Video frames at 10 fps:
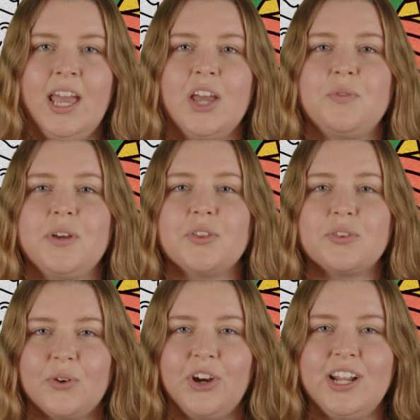If we are
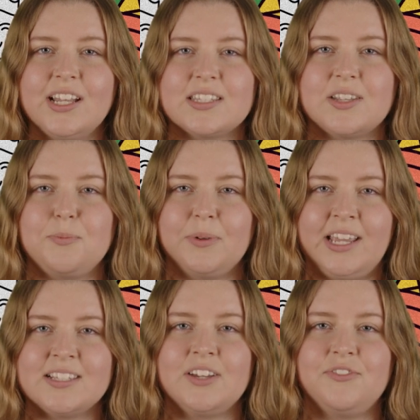thrown into the
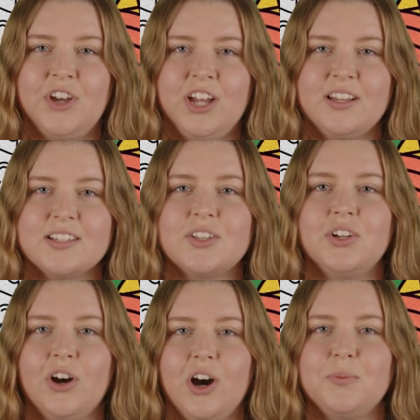blazing furnace, the
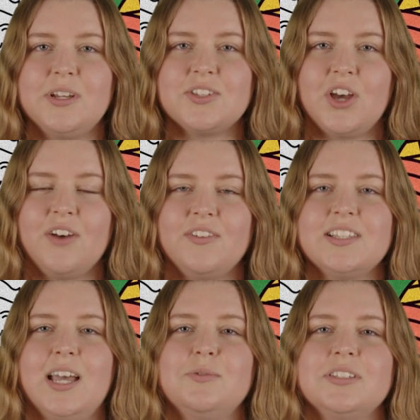God we serve
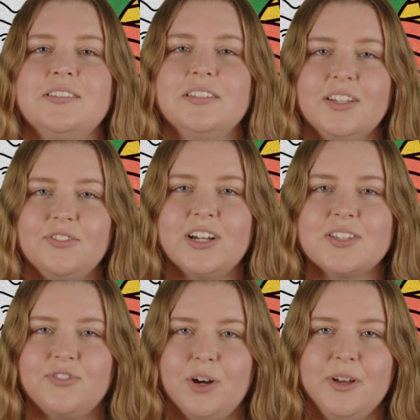is able to deliver
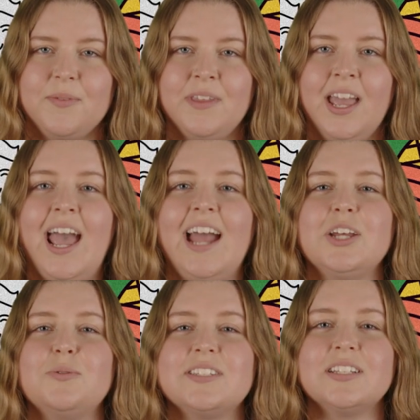us from it, and
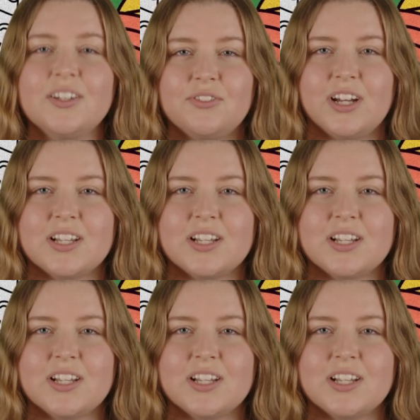he will deliver